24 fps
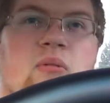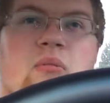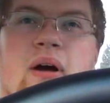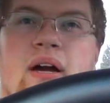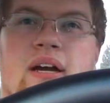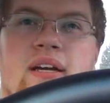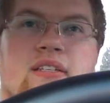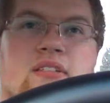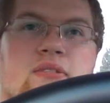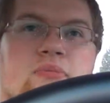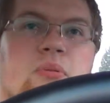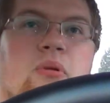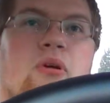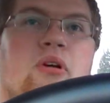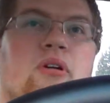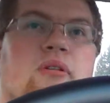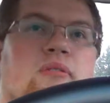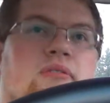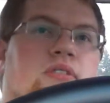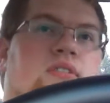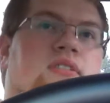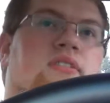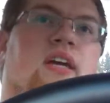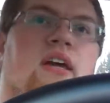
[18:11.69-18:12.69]
My
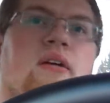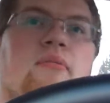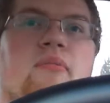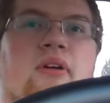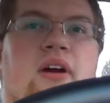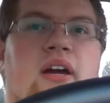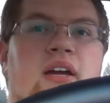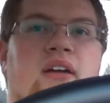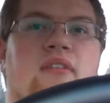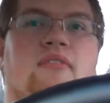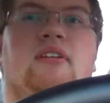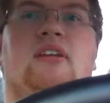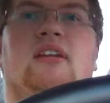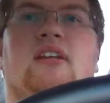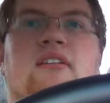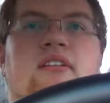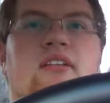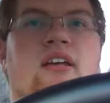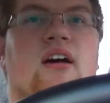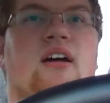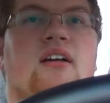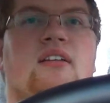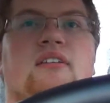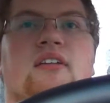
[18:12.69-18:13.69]
Explorer was the same way. You
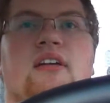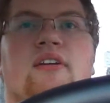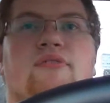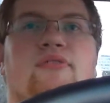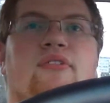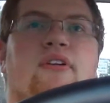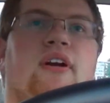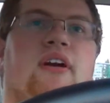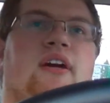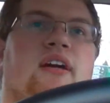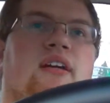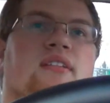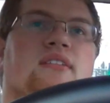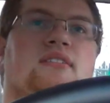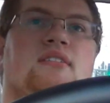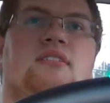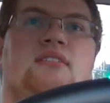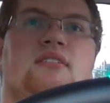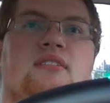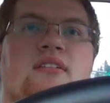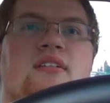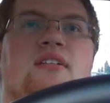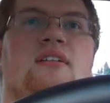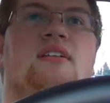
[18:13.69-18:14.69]
didn't tell a
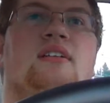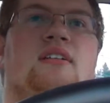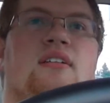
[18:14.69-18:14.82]
difference.